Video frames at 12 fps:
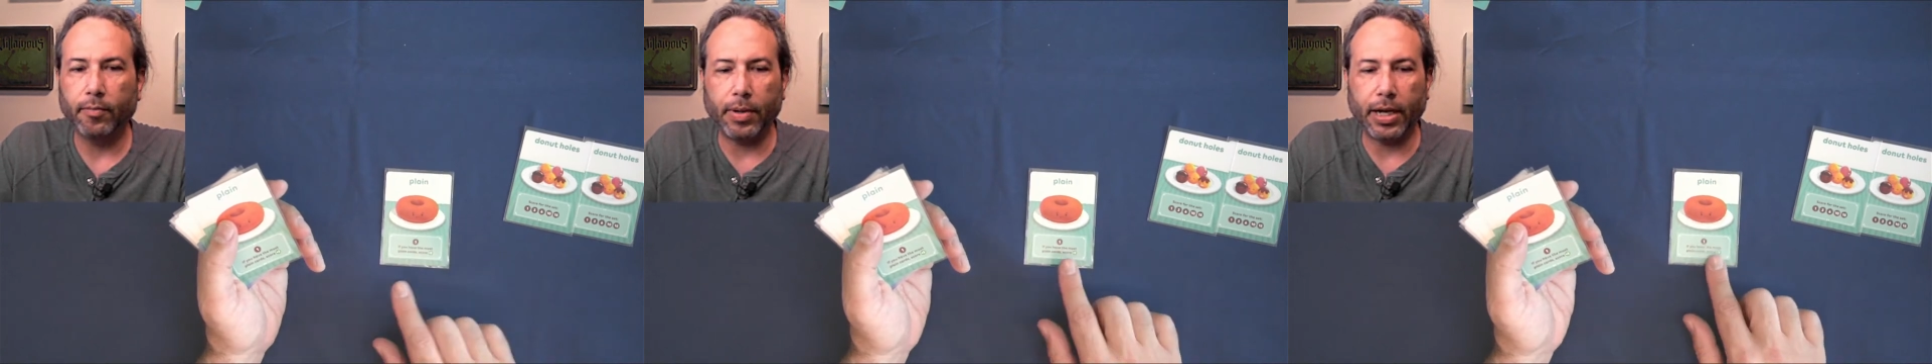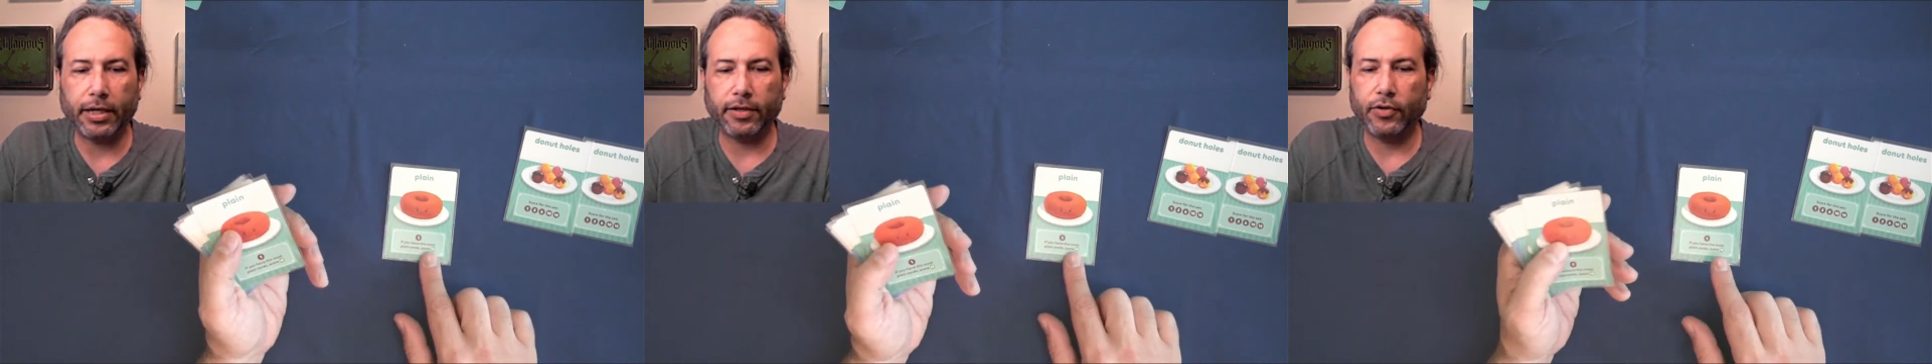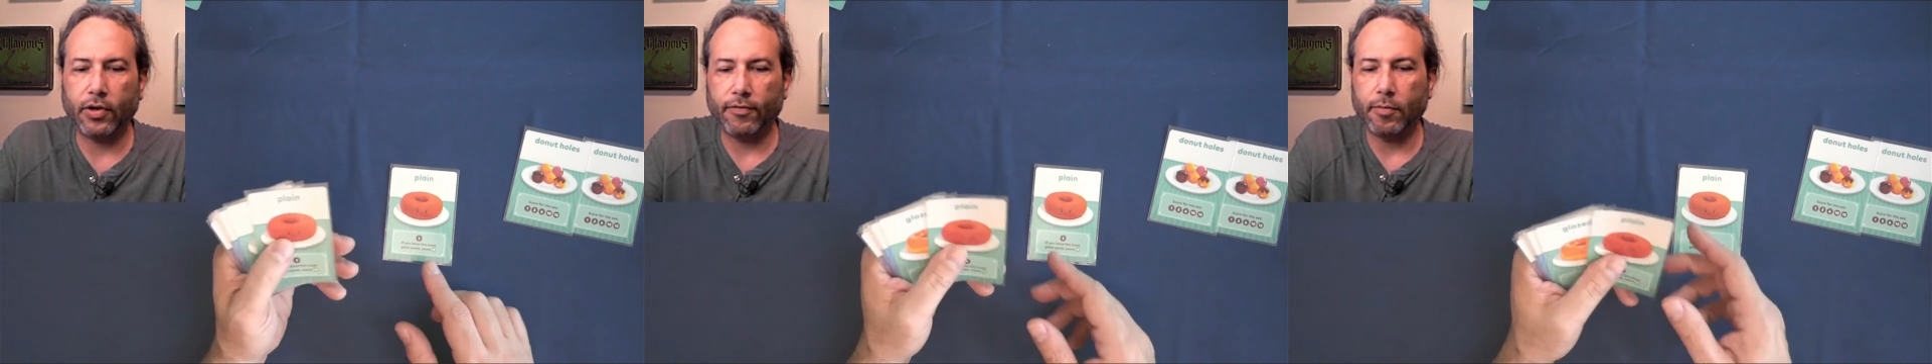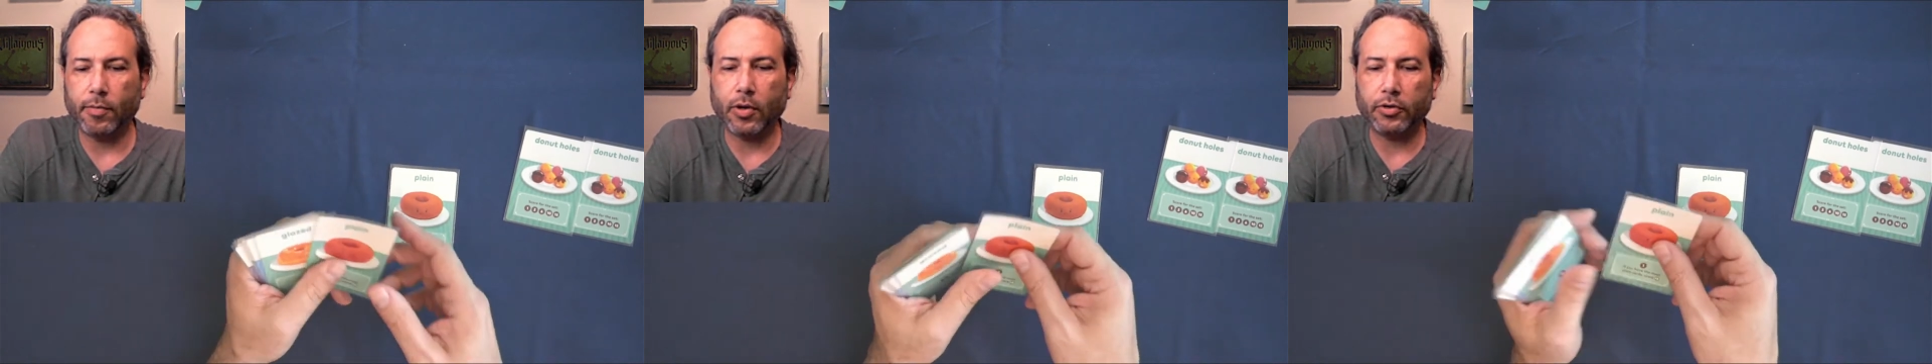But if you have
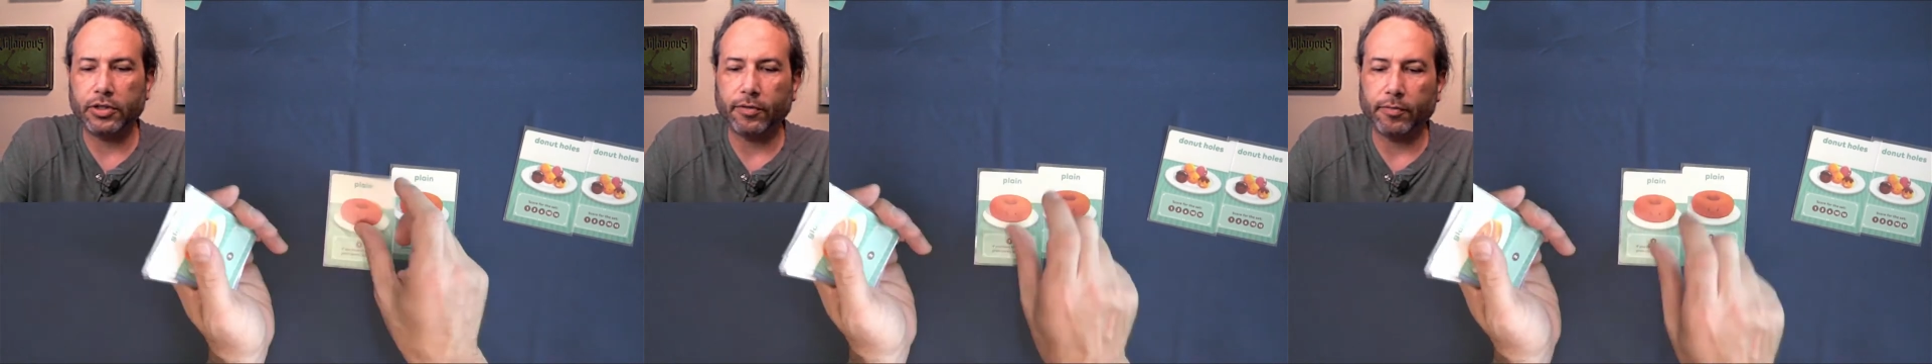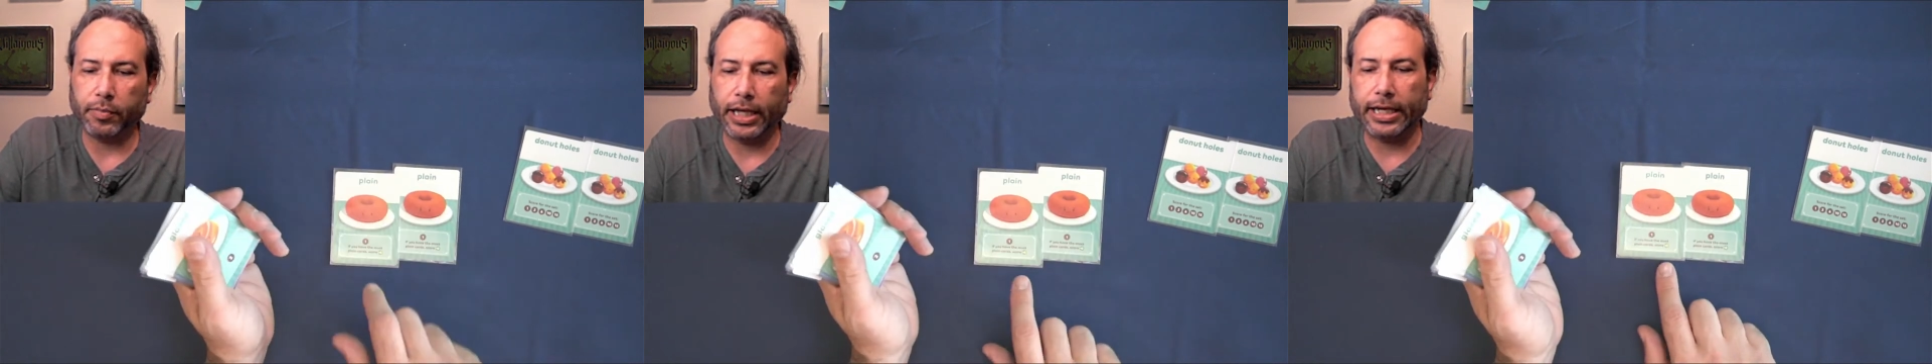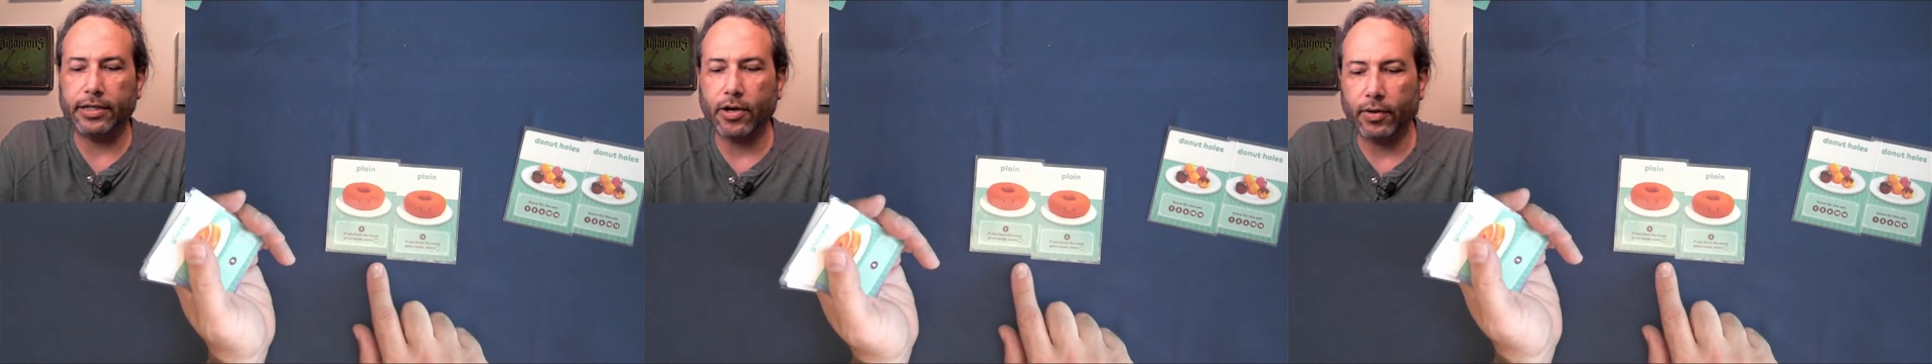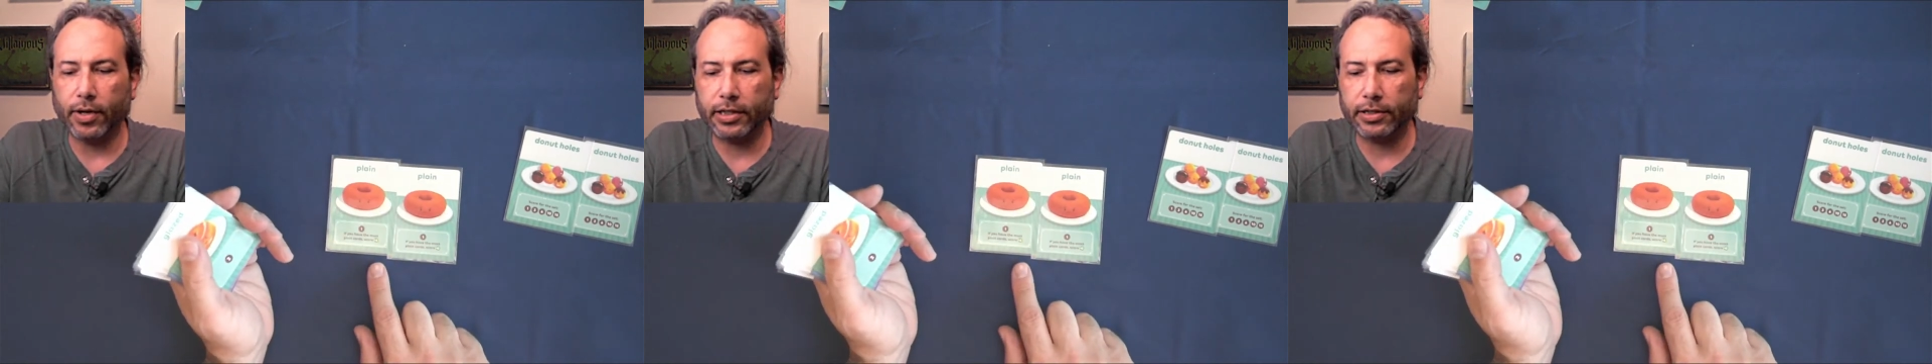the most plain
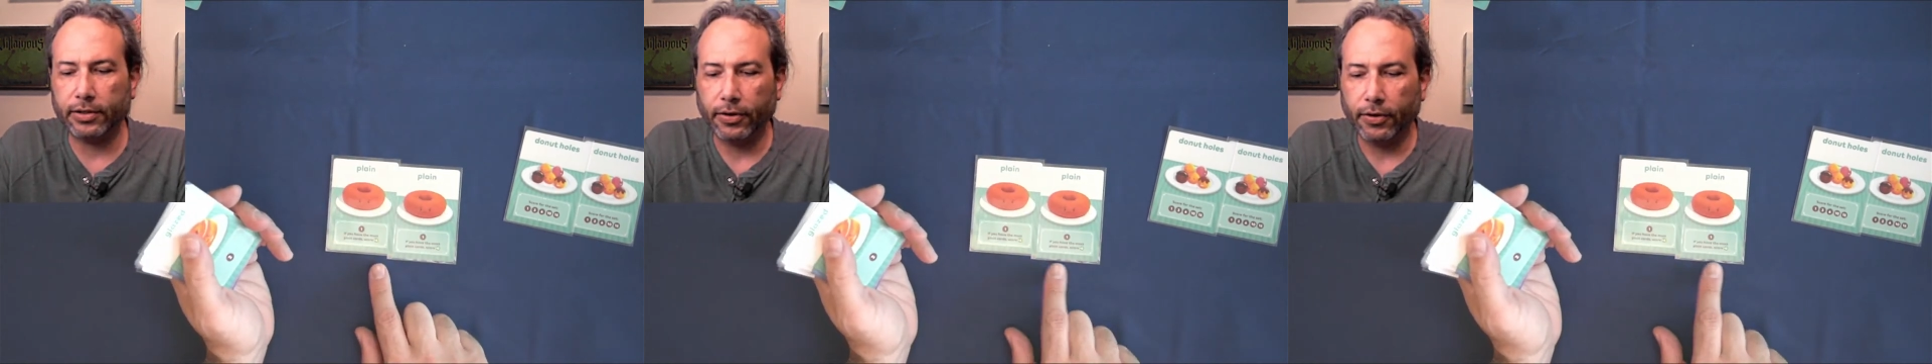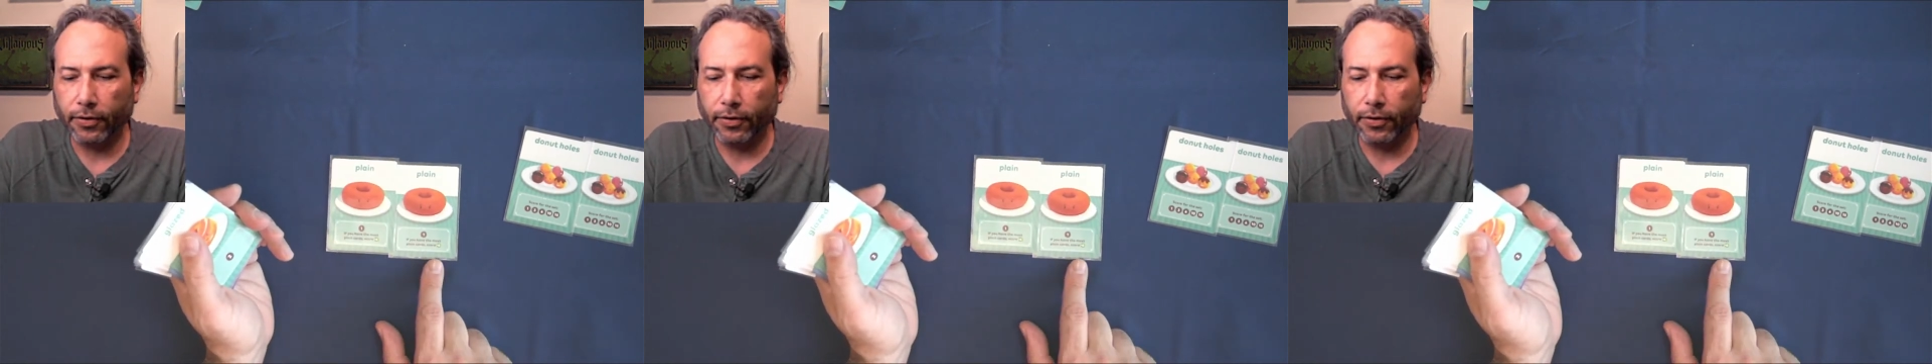donuts,